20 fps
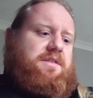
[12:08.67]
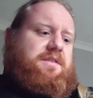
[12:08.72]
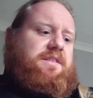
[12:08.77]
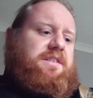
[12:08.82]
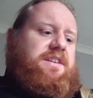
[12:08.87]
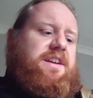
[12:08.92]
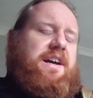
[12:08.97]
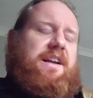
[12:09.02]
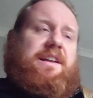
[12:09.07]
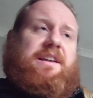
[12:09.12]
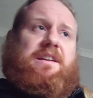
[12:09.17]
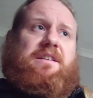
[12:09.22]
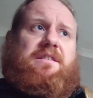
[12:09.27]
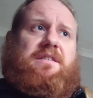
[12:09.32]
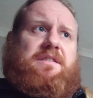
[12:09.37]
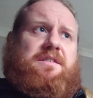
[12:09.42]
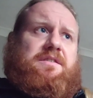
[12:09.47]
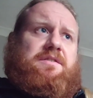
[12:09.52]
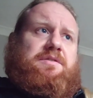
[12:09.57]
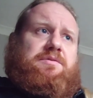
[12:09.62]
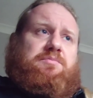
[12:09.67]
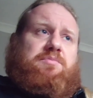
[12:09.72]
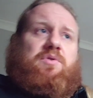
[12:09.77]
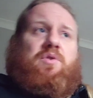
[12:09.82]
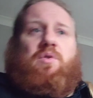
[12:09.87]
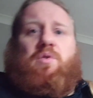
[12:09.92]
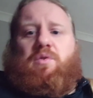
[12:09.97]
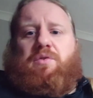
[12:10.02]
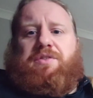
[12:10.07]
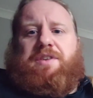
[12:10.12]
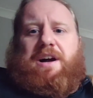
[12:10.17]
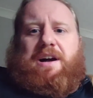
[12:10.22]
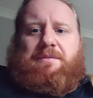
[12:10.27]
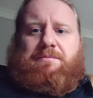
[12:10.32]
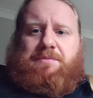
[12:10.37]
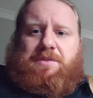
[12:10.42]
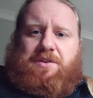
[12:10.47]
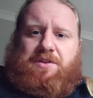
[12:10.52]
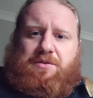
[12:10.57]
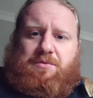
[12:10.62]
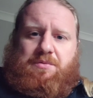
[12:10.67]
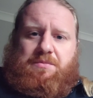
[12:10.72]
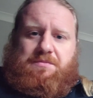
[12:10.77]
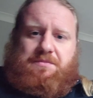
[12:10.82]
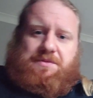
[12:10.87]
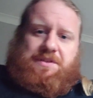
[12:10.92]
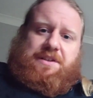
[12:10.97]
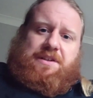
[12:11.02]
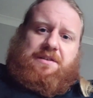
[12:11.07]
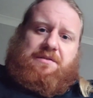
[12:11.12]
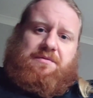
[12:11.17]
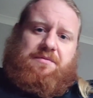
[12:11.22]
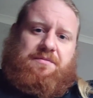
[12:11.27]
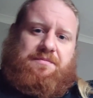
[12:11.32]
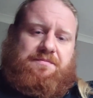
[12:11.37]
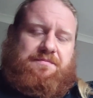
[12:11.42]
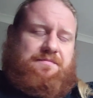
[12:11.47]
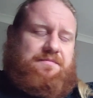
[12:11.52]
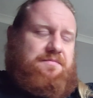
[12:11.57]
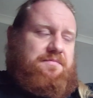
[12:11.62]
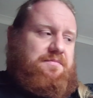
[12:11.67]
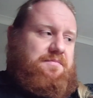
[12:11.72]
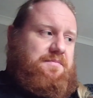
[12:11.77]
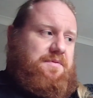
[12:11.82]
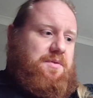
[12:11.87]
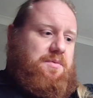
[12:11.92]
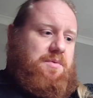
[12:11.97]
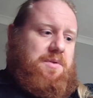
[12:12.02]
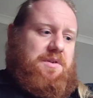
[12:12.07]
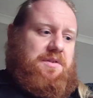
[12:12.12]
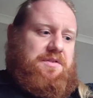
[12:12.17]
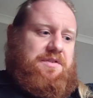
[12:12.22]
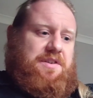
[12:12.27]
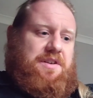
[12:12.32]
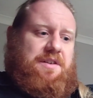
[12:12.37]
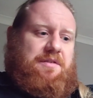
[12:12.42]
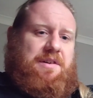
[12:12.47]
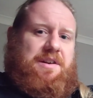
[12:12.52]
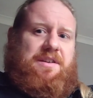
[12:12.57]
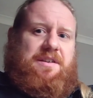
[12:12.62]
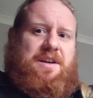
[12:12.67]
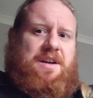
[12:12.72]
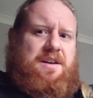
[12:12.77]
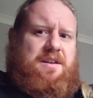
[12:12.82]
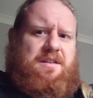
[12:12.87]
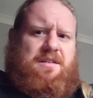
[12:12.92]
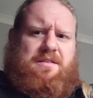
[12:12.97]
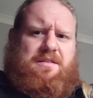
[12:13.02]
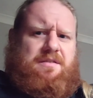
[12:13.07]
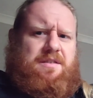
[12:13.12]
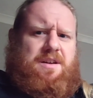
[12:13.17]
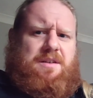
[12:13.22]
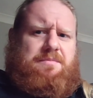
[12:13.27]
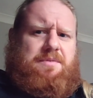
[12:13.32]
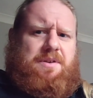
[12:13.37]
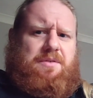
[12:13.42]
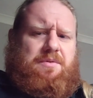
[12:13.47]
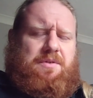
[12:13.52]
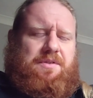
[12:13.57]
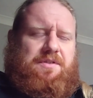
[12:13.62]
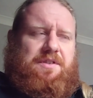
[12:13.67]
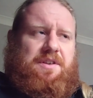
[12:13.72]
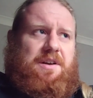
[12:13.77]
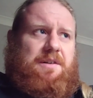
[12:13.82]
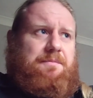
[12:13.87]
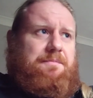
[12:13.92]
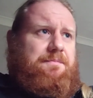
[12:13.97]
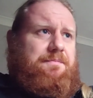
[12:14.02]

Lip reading: yelling that we're all damned and the world's going to end. Nobody wants that.